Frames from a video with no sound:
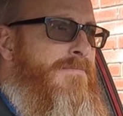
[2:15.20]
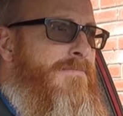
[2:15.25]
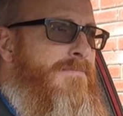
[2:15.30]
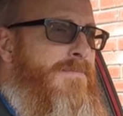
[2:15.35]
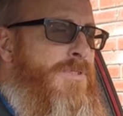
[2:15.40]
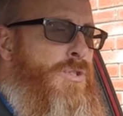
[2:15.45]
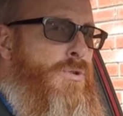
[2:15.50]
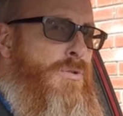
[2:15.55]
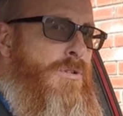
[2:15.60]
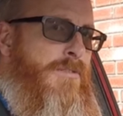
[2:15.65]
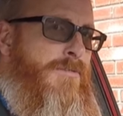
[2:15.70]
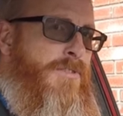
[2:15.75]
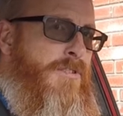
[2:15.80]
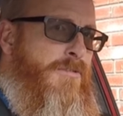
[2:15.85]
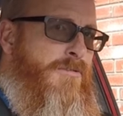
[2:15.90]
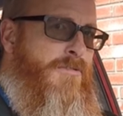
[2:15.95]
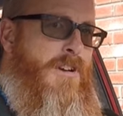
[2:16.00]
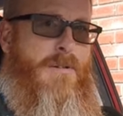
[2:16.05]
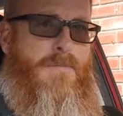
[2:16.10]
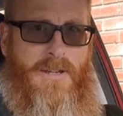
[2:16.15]
so if you're
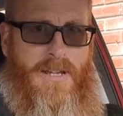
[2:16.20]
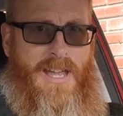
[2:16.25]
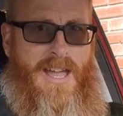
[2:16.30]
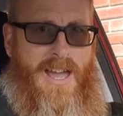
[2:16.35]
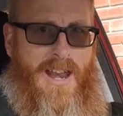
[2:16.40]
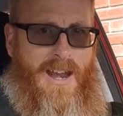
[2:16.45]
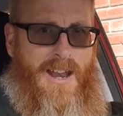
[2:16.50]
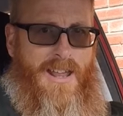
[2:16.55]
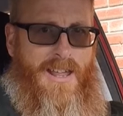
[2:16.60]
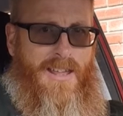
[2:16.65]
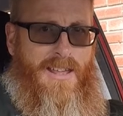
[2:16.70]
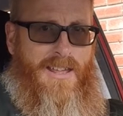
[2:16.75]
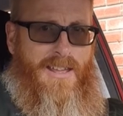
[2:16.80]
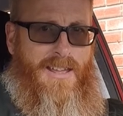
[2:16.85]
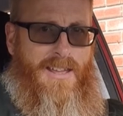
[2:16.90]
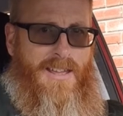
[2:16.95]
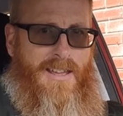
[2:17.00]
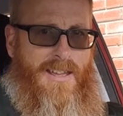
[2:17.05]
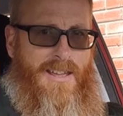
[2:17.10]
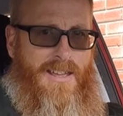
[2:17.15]
from Canada
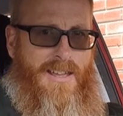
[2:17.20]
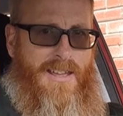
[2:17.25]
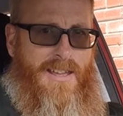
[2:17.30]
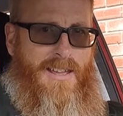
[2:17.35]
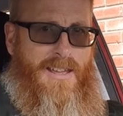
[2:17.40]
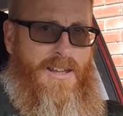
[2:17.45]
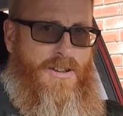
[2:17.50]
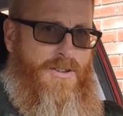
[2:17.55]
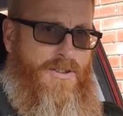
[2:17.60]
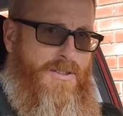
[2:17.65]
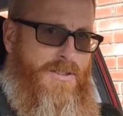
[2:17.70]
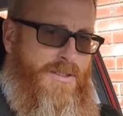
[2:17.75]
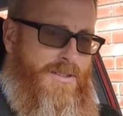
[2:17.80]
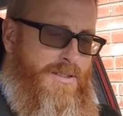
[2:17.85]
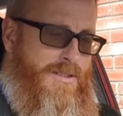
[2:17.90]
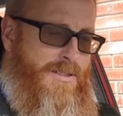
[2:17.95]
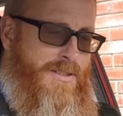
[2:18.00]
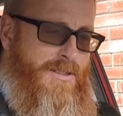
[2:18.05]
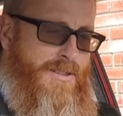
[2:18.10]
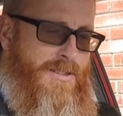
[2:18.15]
and
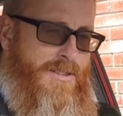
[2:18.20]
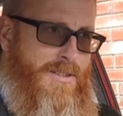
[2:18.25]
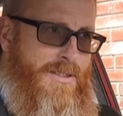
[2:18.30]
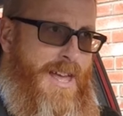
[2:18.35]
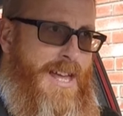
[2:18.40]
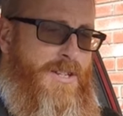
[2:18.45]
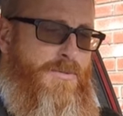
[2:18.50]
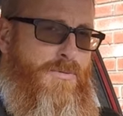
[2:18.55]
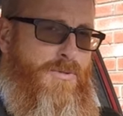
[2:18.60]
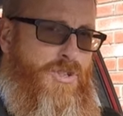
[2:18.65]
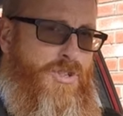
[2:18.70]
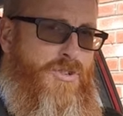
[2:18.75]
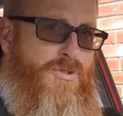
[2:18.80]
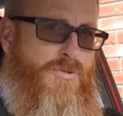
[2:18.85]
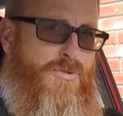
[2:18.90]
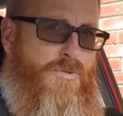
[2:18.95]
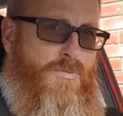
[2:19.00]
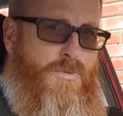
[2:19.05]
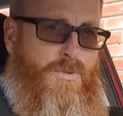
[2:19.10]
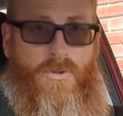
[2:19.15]
that's what
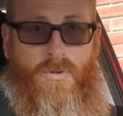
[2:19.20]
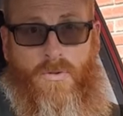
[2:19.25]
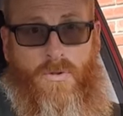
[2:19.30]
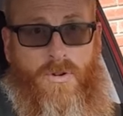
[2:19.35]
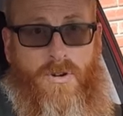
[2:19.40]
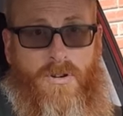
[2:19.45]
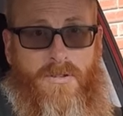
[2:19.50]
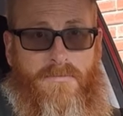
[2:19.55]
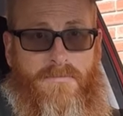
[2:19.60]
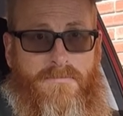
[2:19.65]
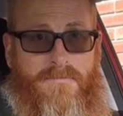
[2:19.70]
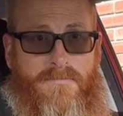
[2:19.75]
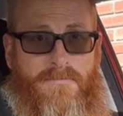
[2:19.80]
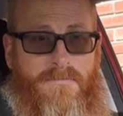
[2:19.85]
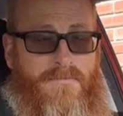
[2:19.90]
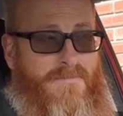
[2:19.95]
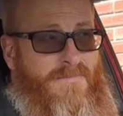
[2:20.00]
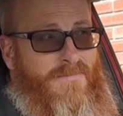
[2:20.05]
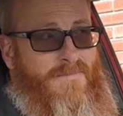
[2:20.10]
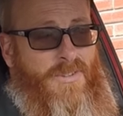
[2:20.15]
you would order,
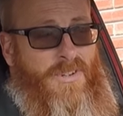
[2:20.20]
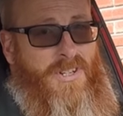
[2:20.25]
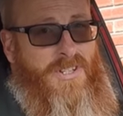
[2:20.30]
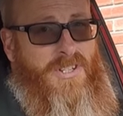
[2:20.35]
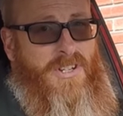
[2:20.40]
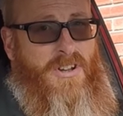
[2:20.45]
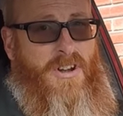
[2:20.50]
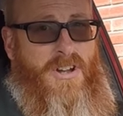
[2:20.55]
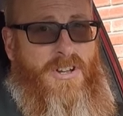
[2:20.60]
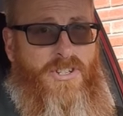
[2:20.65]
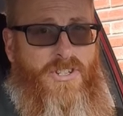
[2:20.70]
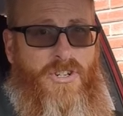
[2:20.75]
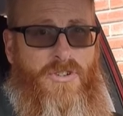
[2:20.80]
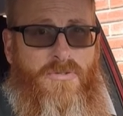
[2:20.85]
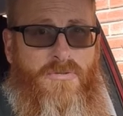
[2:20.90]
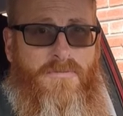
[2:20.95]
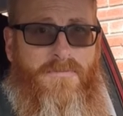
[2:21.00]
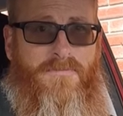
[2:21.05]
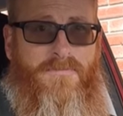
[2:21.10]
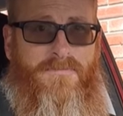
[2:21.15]
what does it cost
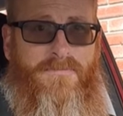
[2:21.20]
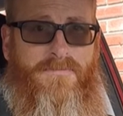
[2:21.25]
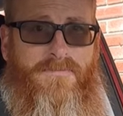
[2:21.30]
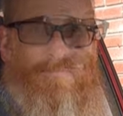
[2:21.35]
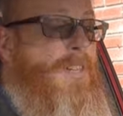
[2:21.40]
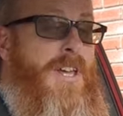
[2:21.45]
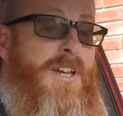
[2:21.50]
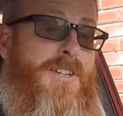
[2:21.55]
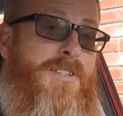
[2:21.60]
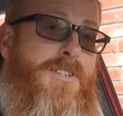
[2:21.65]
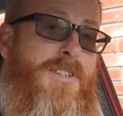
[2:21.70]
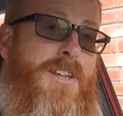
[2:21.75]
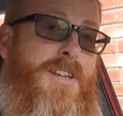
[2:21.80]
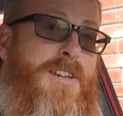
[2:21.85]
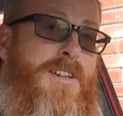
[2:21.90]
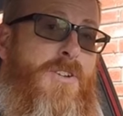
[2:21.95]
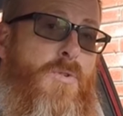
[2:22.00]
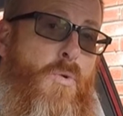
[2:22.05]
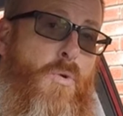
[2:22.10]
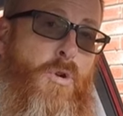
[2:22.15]
you? Does
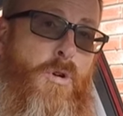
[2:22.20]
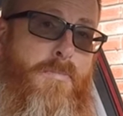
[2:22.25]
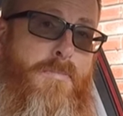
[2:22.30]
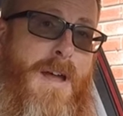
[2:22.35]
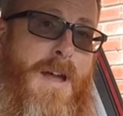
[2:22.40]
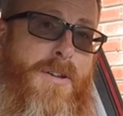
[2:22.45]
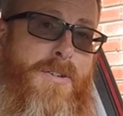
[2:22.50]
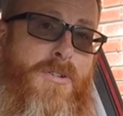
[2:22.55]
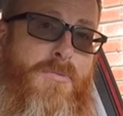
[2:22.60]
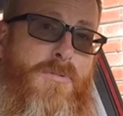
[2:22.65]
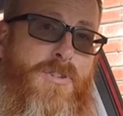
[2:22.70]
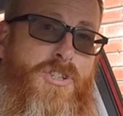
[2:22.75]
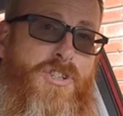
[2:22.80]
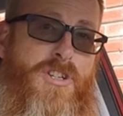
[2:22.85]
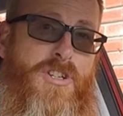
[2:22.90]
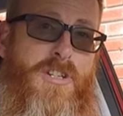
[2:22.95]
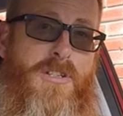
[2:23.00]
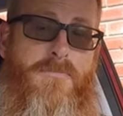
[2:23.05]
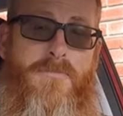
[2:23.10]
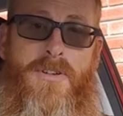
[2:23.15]
a quarter pounder with
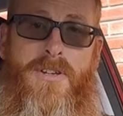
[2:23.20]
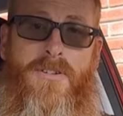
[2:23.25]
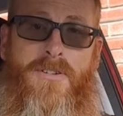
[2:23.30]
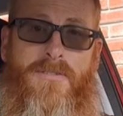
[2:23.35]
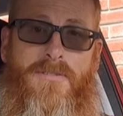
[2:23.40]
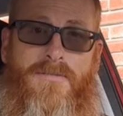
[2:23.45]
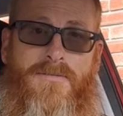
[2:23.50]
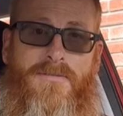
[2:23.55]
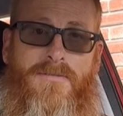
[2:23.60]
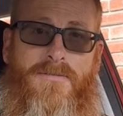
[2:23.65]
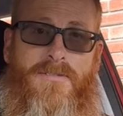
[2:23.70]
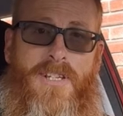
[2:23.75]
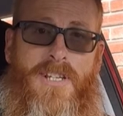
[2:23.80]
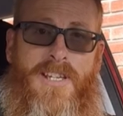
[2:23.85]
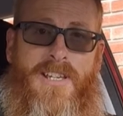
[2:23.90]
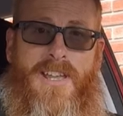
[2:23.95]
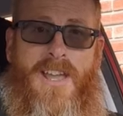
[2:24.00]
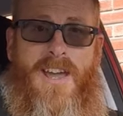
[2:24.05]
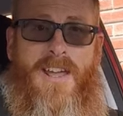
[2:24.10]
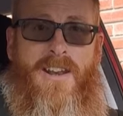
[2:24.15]
cheese meal
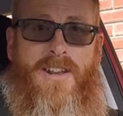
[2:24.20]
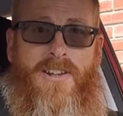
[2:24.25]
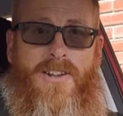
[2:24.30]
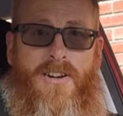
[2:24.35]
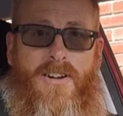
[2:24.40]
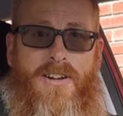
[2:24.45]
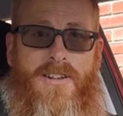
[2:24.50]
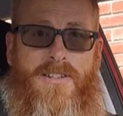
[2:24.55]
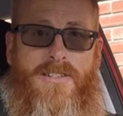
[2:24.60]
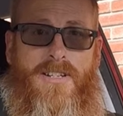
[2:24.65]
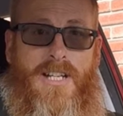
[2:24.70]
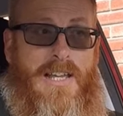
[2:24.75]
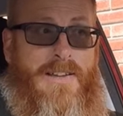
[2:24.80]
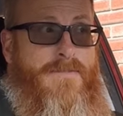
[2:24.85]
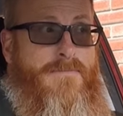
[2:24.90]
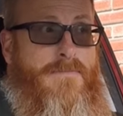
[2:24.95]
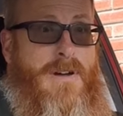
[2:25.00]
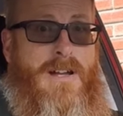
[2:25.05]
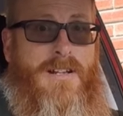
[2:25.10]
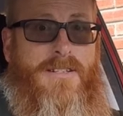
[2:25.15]
in Canada cost
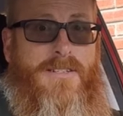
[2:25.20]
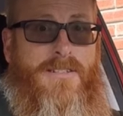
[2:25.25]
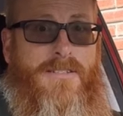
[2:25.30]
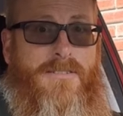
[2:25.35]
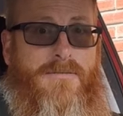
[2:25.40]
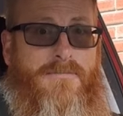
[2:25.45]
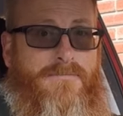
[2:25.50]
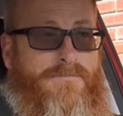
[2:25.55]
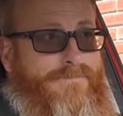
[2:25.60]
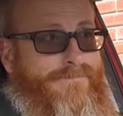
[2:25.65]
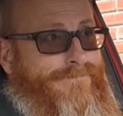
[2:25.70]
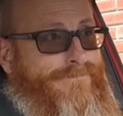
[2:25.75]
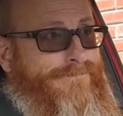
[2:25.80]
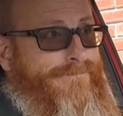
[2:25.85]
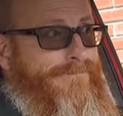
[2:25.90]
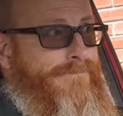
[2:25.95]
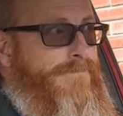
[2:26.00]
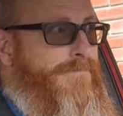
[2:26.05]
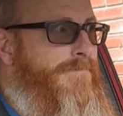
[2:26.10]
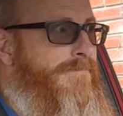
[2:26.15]
eleven bucks?
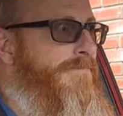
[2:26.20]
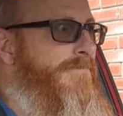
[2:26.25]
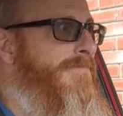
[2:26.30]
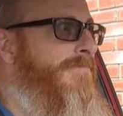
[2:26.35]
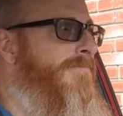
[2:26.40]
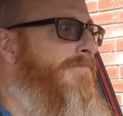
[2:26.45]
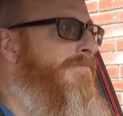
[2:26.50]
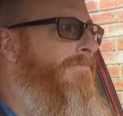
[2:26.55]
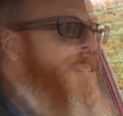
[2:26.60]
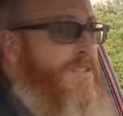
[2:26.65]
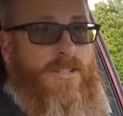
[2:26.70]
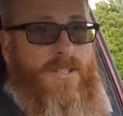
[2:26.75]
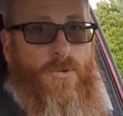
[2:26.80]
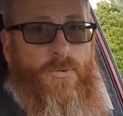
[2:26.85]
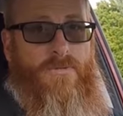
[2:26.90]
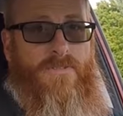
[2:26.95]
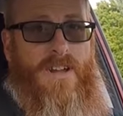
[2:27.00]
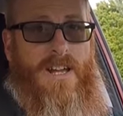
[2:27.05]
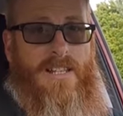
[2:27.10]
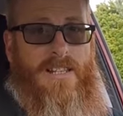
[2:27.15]
So
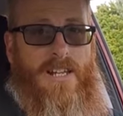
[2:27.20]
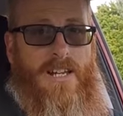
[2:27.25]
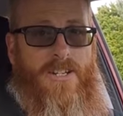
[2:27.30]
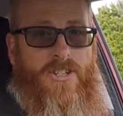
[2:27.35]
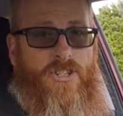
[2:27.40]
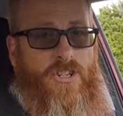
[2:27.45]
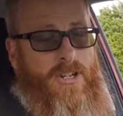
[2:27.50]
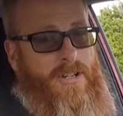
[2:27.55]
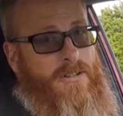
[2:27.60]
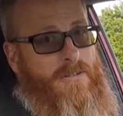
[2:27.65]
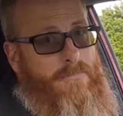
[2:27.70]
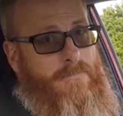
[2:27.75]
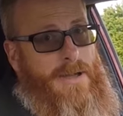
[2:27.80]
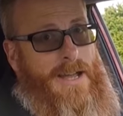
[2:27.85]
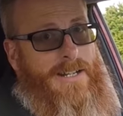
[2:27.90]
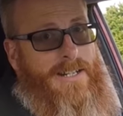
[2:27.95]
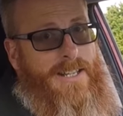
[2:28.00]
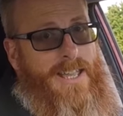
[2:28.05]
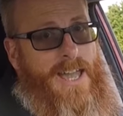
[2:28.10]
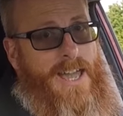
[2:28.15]
we've got lunch,
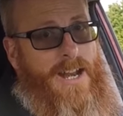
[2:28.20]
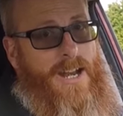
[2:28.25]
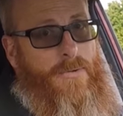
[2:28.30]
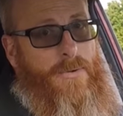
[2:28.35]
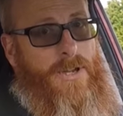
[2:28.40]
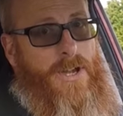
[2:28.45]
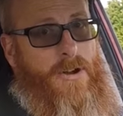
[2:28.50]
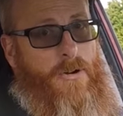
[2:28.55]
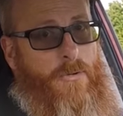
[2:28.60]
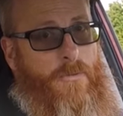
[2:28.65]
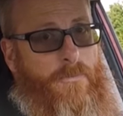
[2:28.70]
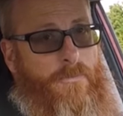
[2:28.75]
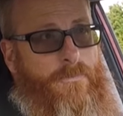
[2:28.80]
back to Canada we go.